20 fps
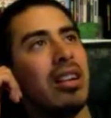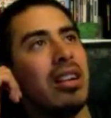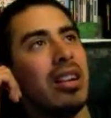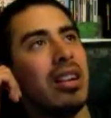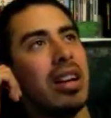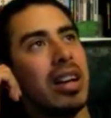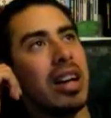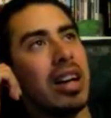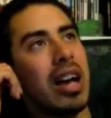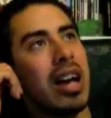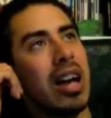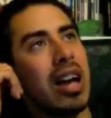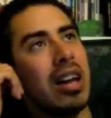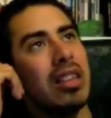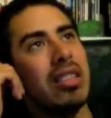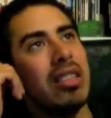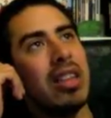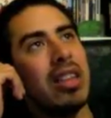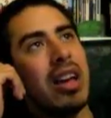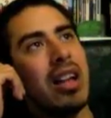Like I,
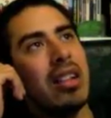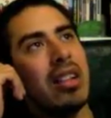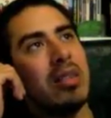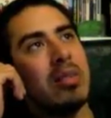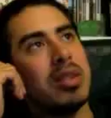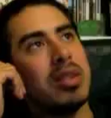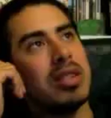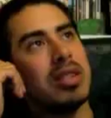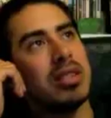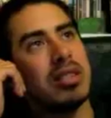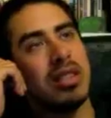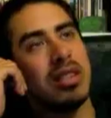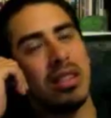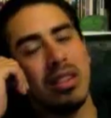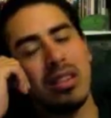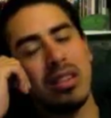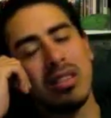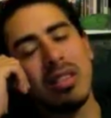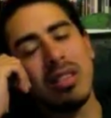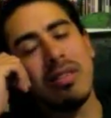the elements are still there.
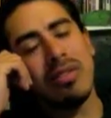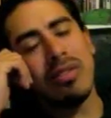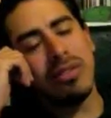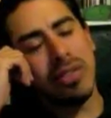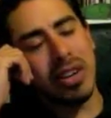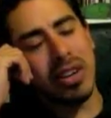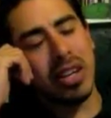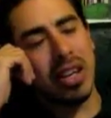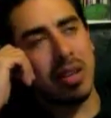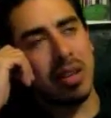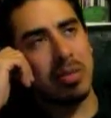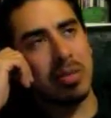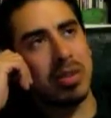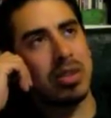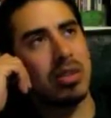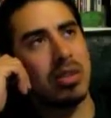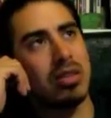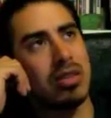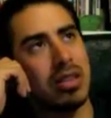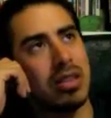There's some funny
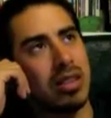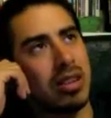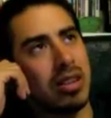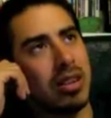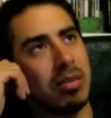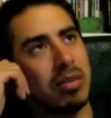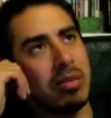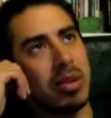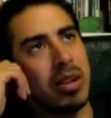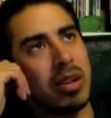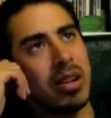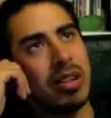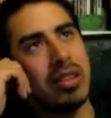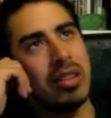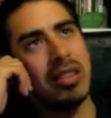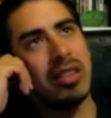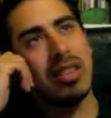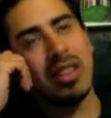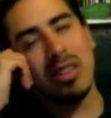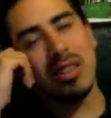episodes in there, but
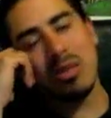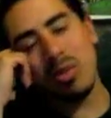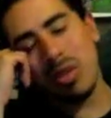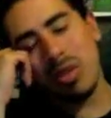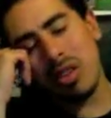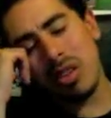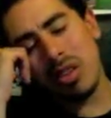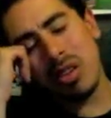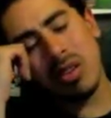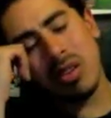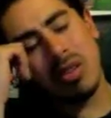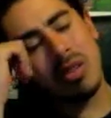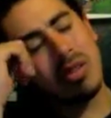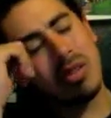this one though,